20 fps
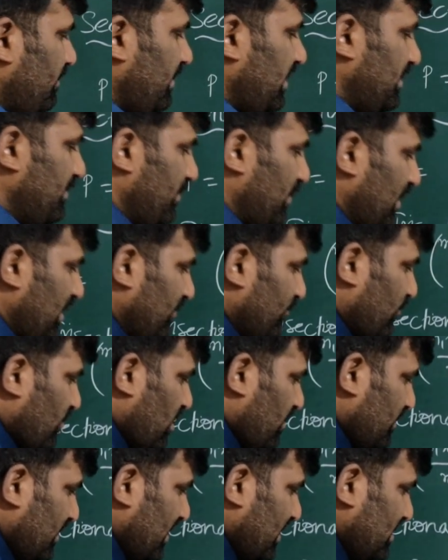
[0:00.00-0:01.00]
Midpoint
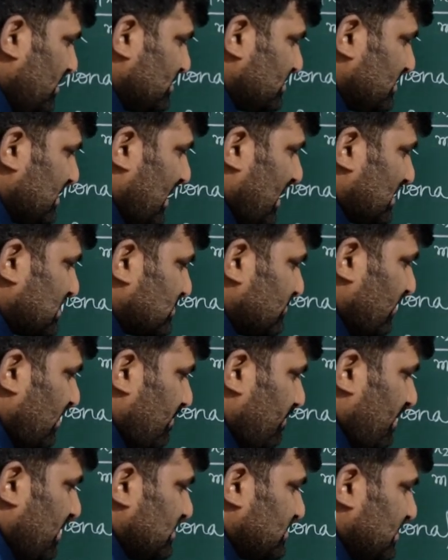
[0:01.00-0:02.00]
formula is
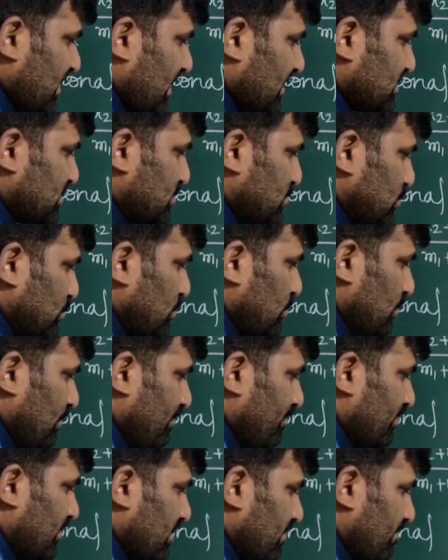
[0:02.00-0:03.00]
x1 plus x2
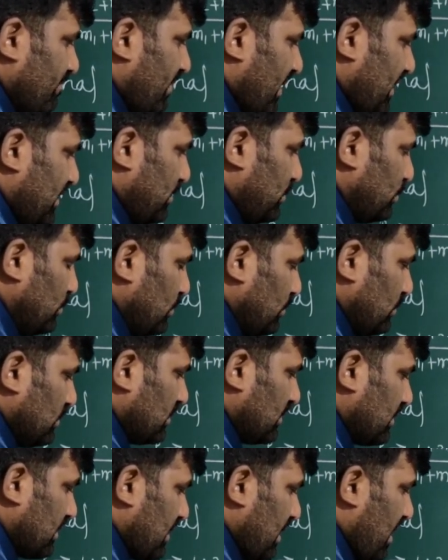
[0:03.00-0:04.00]
by
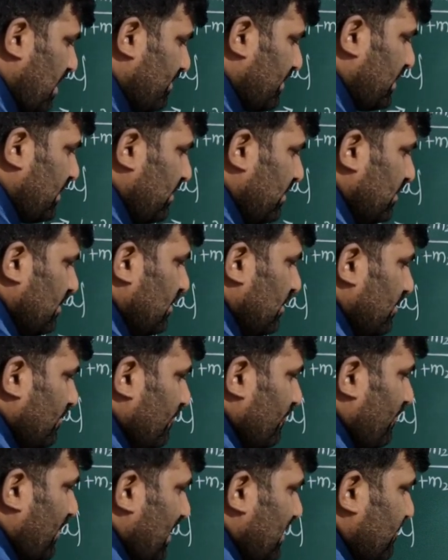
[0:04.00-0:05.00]
2 comma
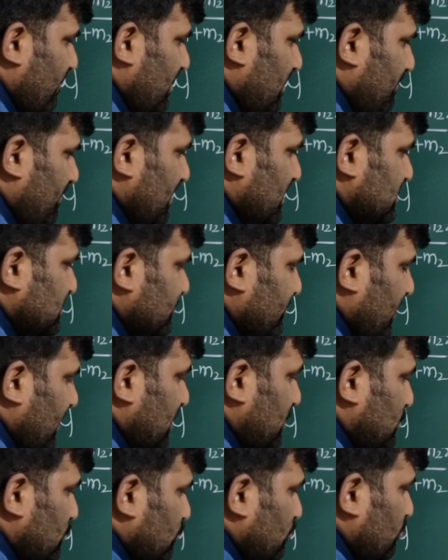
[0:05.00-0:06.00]
y1 plus
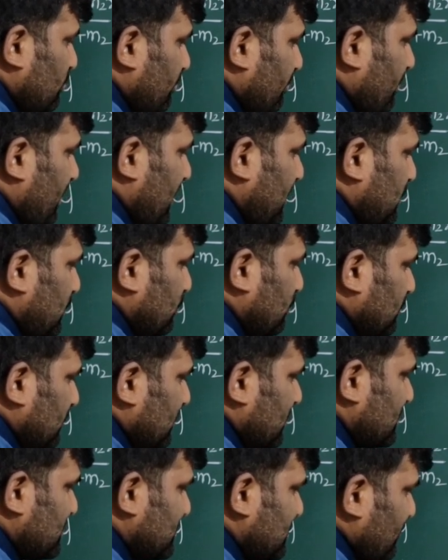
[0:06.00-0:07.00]
y2 by 2.
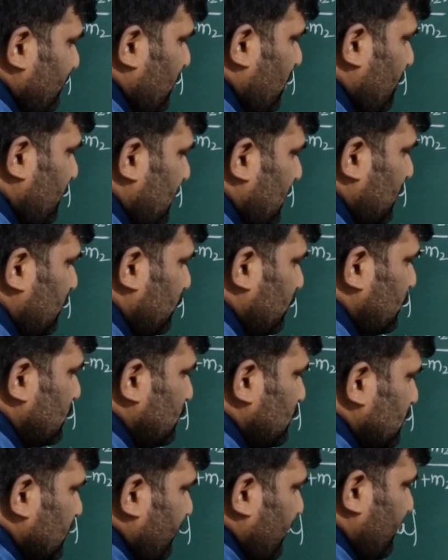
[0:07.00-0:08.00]
This is the formula to
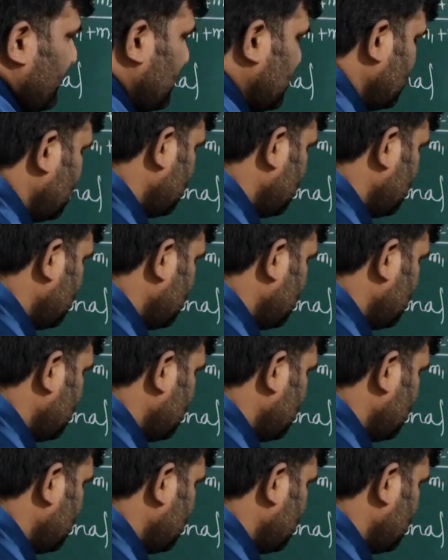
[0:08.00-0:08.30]
use, we will